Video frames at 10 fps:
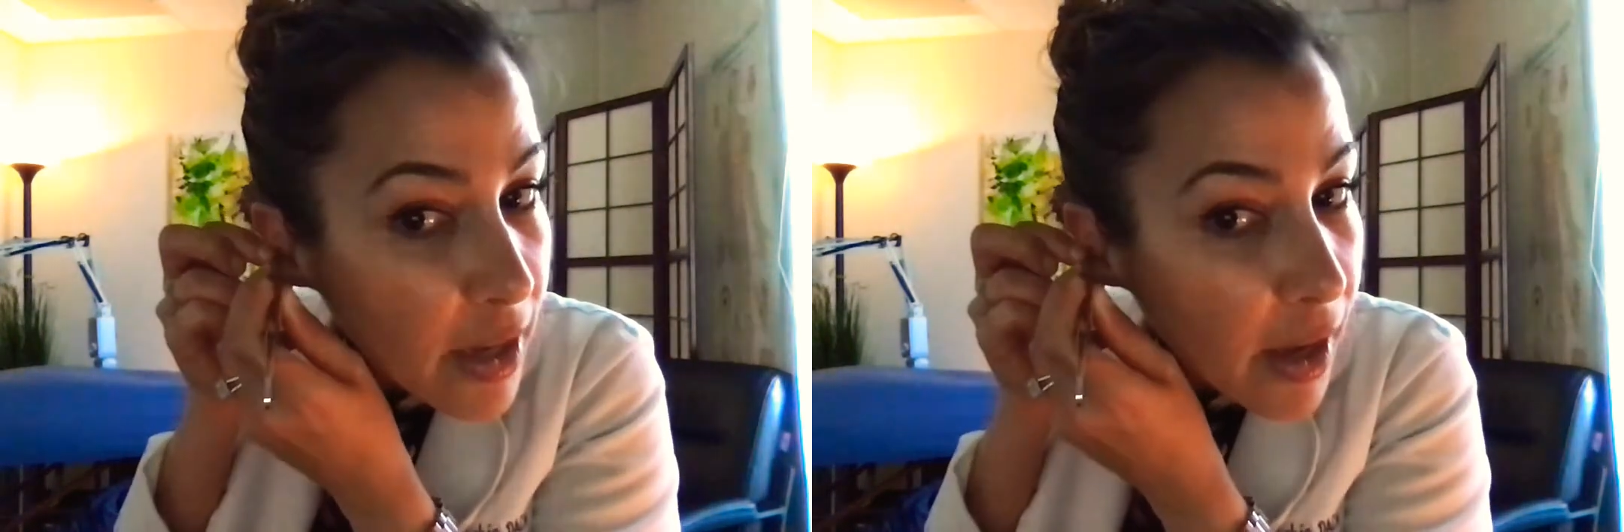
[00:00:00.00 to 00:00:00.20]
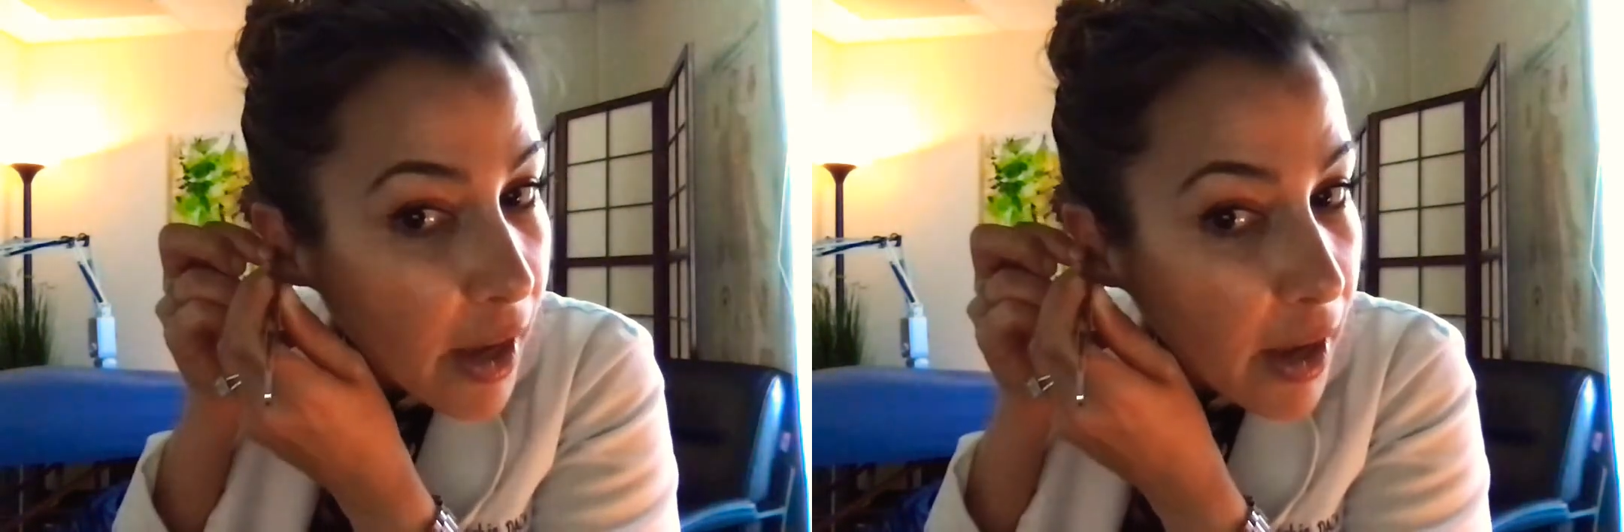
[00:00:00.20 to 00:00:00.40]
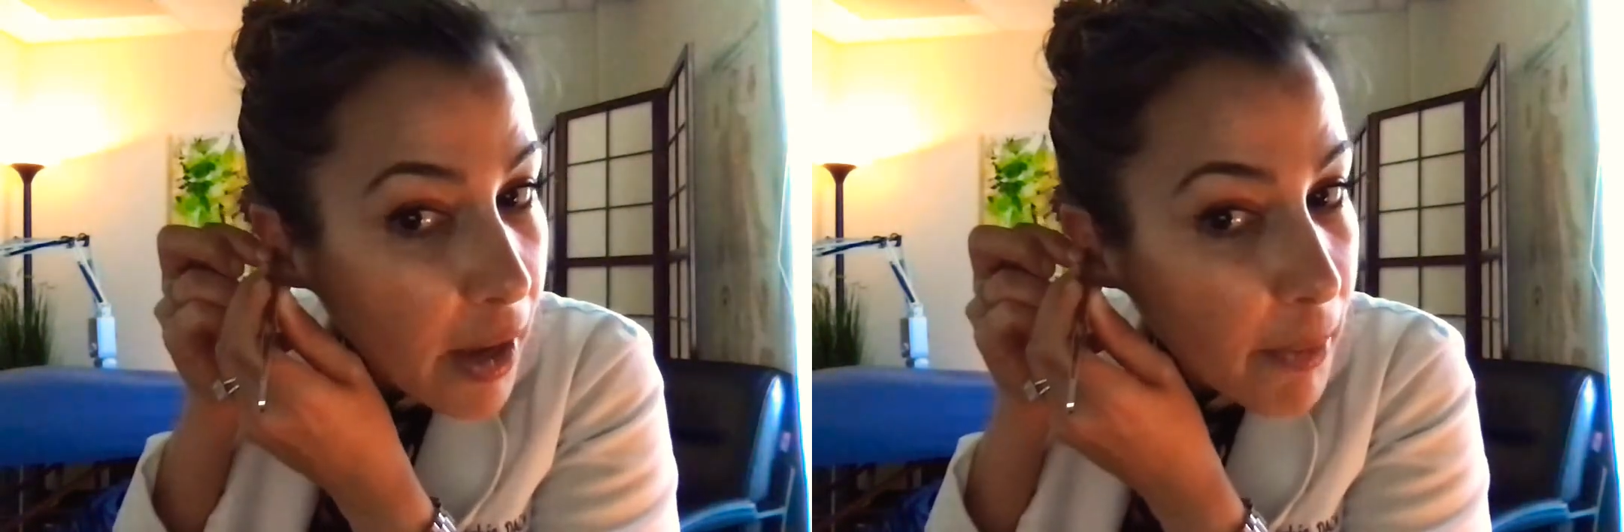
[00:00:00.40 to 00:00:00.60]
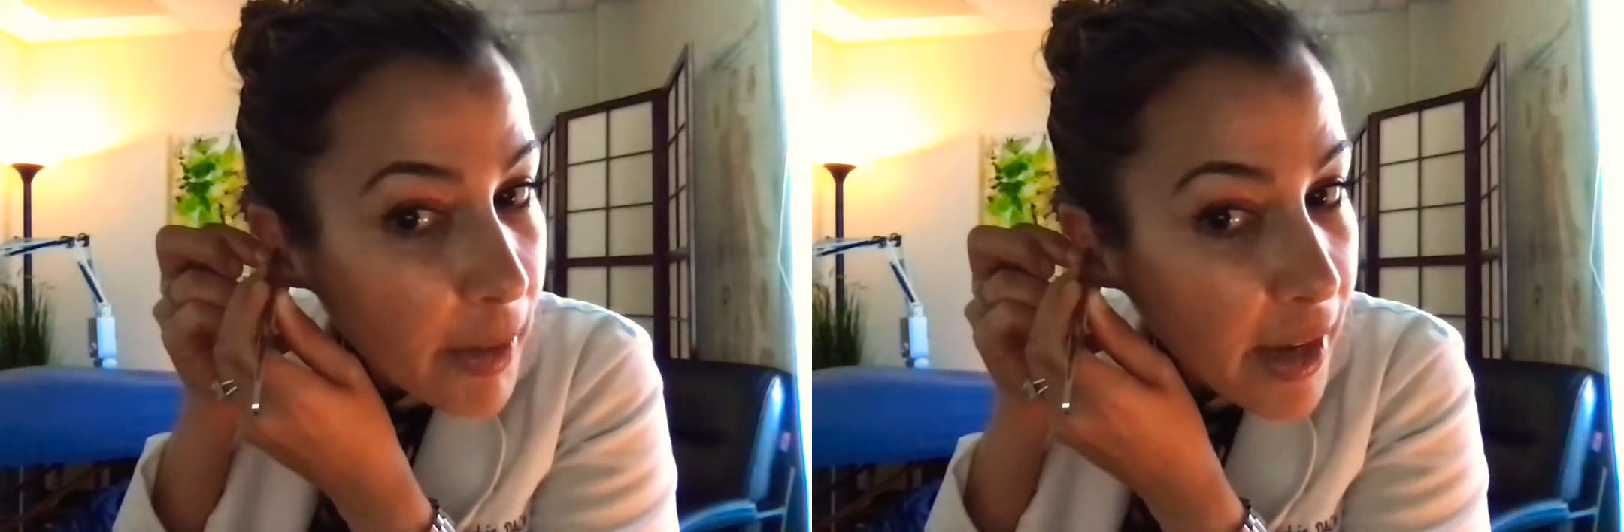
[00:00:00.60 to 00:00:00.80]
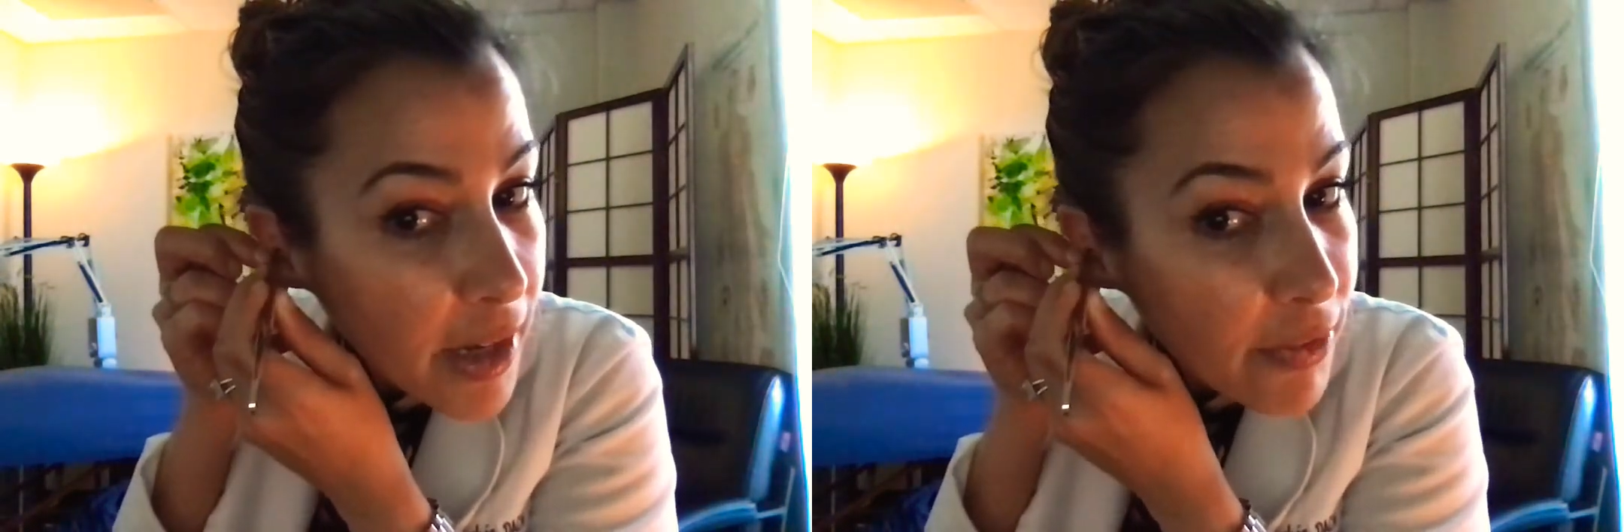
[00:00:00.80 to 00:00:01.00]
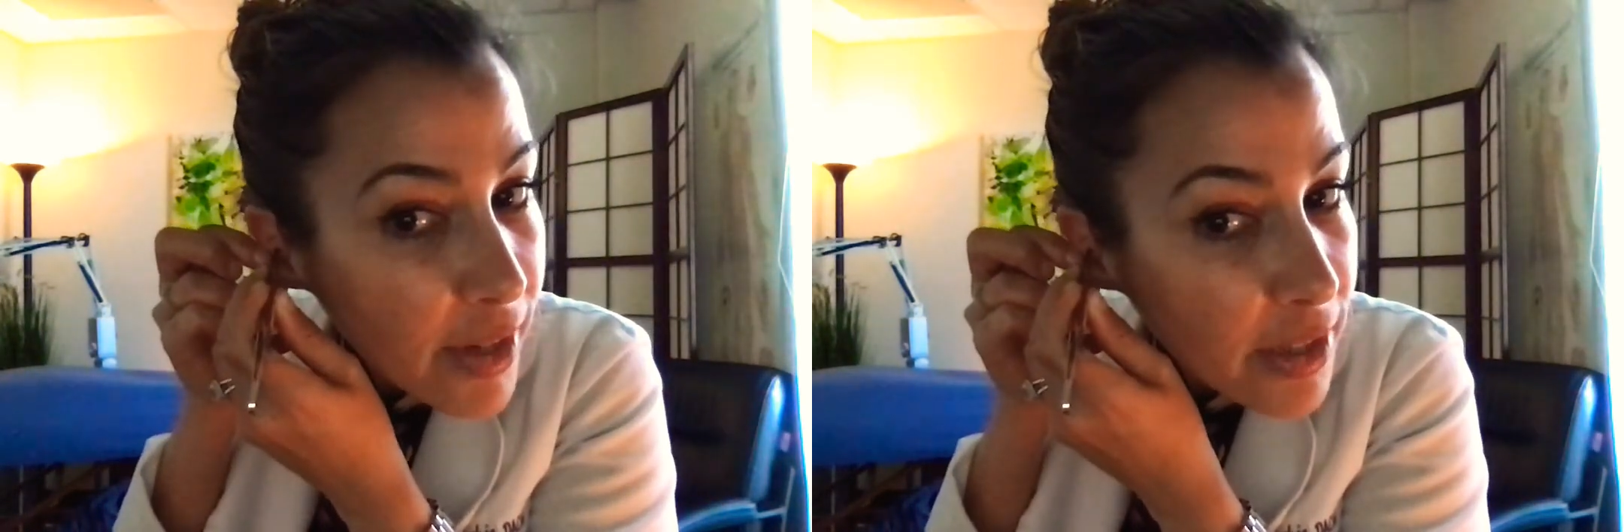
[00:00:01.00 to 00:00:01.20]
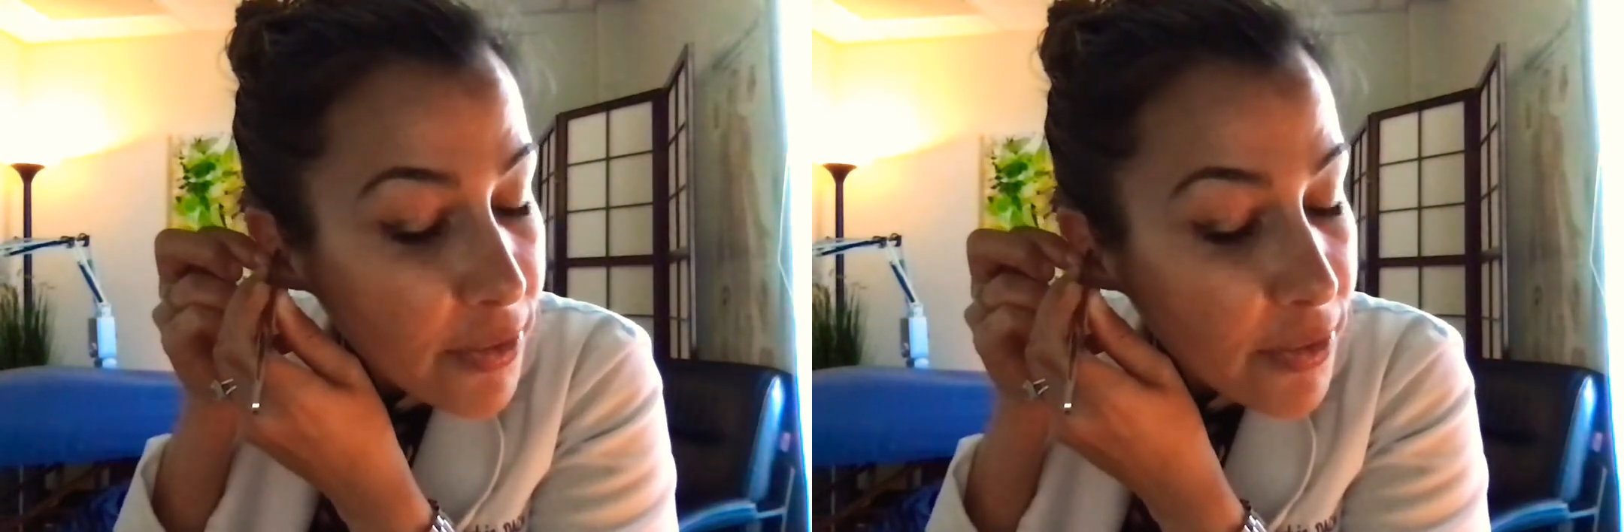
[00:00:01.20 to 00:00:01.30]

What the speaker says: In any event,